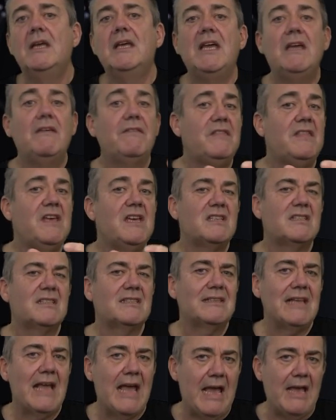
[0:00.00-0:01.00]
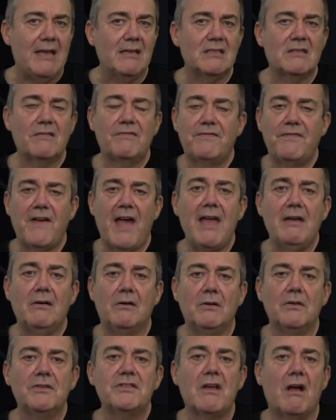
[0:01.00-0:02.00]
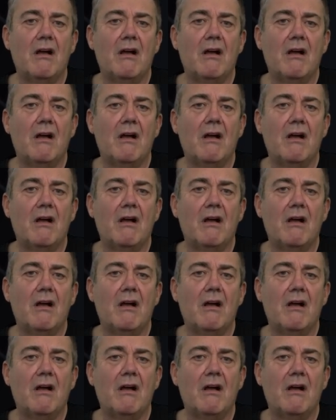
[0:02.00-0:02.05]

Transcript: If this test fails